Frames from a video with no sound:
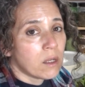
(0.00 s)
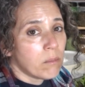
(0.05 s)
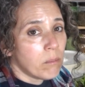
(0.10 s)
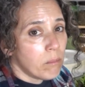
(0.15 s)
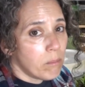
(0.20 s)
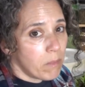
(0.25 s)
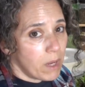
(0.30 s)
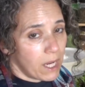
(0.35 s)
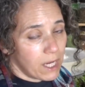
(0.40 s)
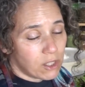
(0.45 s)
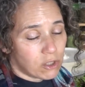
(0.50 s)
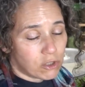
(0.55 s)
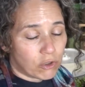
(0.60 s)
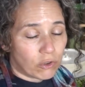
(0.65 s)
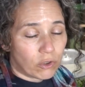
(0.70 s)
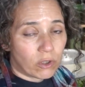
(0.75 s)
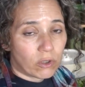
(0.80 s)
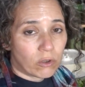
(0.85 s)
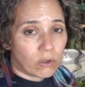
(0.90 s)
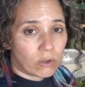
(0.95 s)
make sure
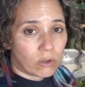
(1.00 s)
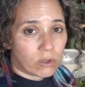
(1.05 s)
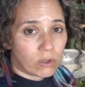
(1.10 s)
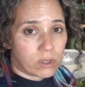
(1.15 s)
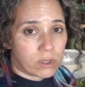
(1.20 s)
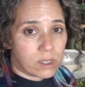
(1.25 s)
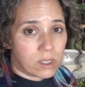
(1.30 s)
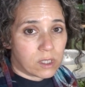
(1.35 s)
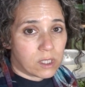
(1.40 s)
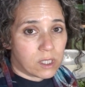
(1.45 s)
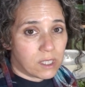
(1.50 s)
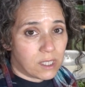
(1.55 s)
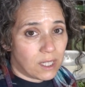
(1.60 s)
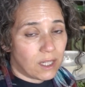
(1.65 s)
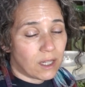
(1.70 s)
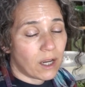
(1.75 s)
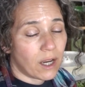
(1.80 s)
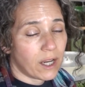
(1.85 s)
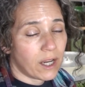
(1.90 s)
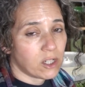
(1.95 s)
you're
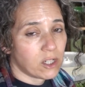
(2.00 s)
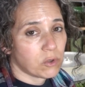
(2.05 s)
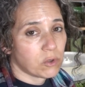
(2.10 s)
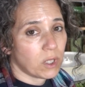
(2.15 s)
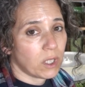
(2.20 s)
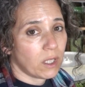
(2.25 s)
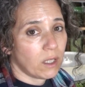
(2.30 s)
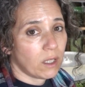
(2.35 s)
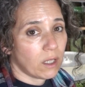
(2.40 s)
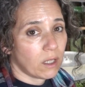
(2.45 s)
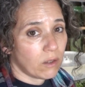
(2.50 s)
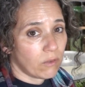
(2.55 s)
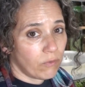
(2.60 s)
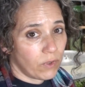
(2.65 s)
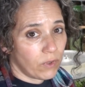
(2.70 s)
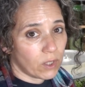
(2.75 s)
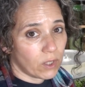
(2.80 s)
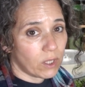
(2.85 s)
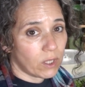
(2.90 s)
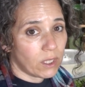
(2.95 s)
dehydrating at a
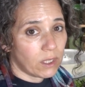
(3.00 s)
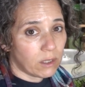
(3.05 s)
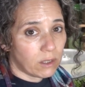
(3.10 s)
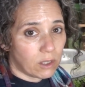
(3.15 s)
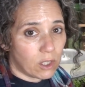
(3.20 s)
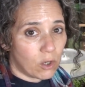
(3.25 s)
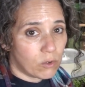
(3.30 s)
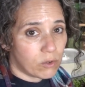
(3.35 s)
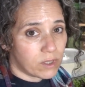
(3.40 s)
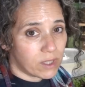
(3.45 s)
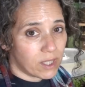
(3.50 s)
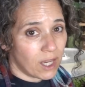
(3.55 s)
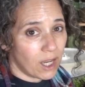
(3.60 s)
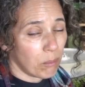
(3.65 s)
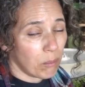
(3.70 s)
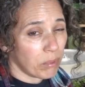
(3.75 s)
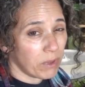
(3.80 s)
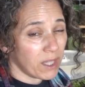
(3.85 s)
very low temp.